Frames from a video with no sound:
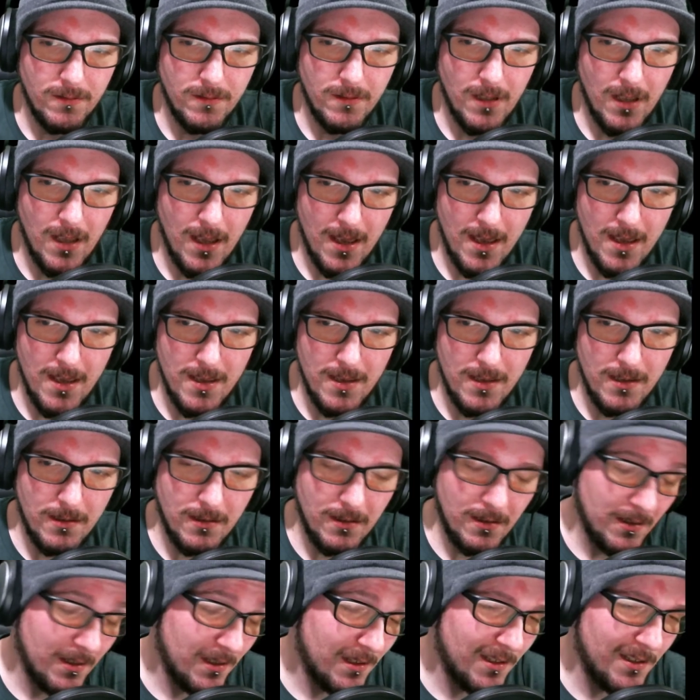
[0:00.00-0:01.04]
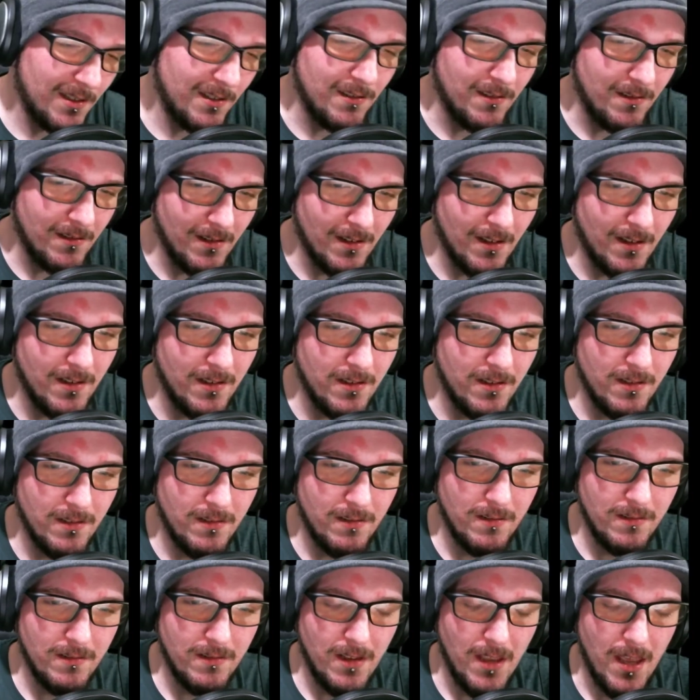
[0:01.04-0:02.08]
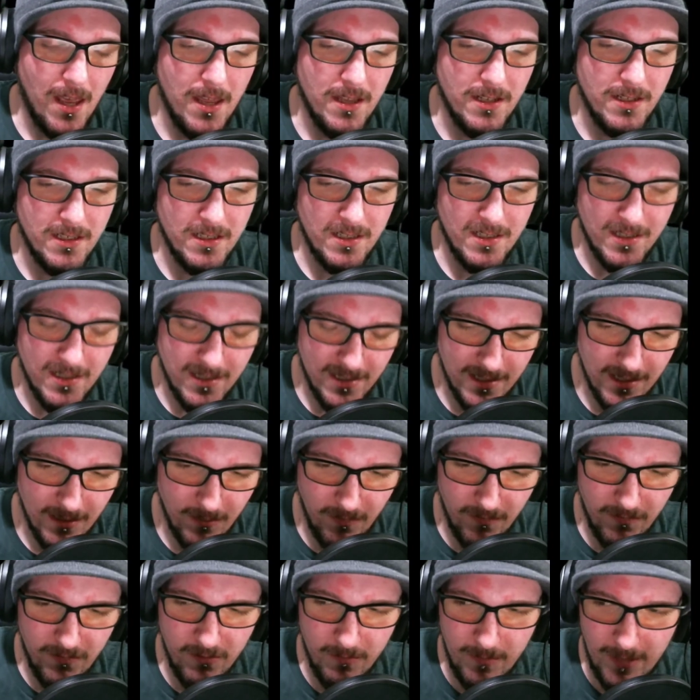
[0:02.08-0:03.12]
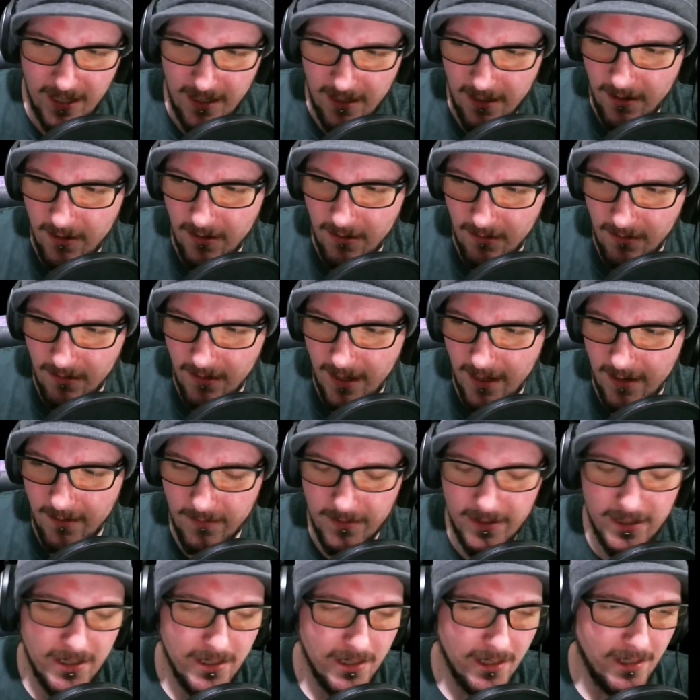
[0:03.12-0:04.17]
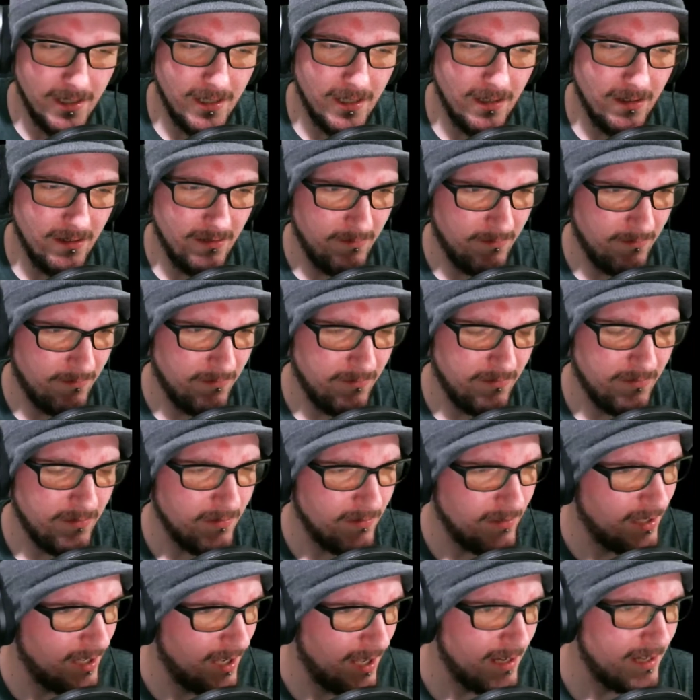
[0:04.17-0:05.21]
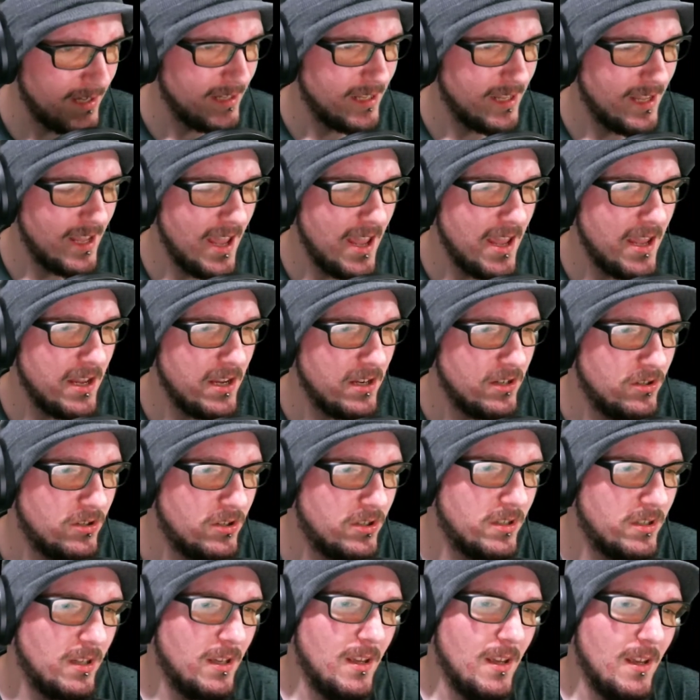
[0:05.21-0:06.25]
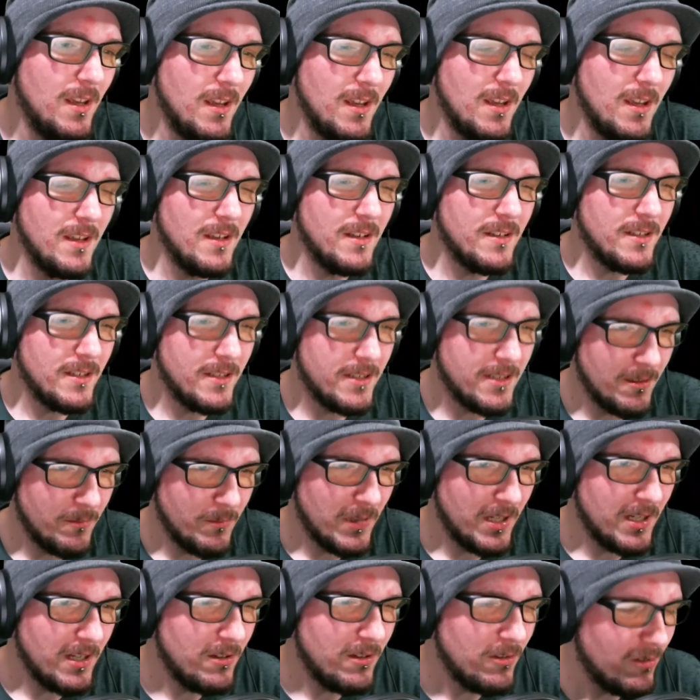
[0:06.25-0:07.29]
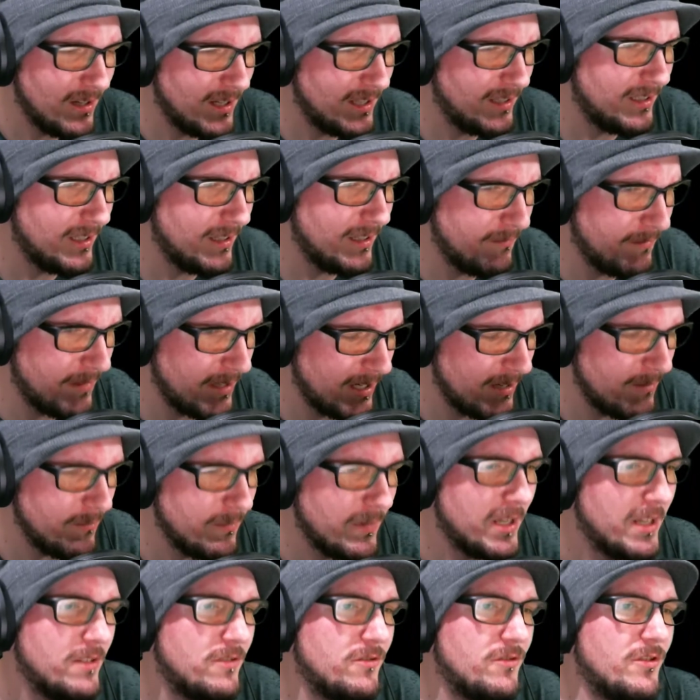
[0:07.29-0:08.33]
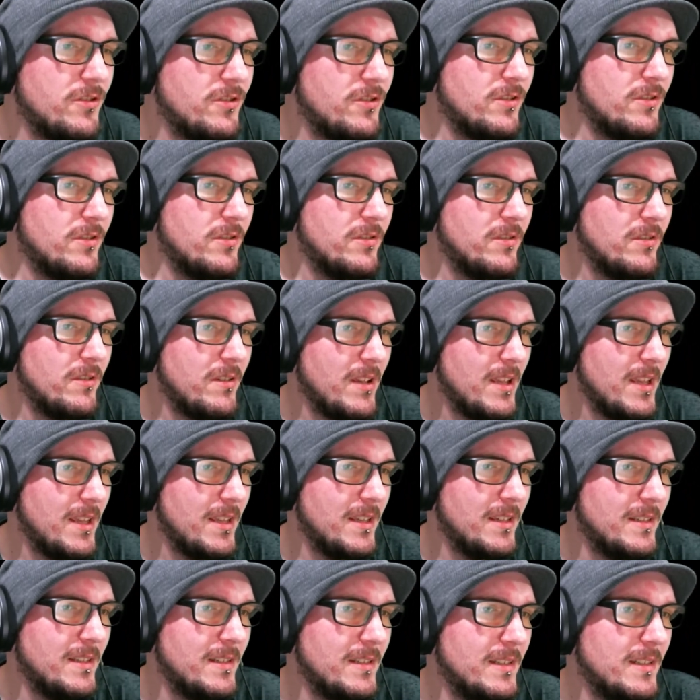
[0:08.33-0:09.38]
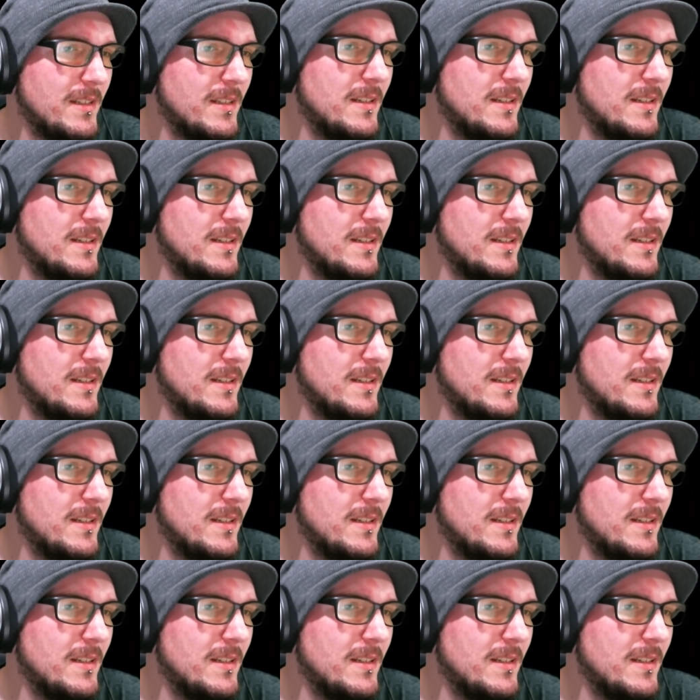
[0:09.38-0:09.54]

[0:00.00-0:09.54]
as some of you may know, I recently have gotten engaged to somebody who I love very much, and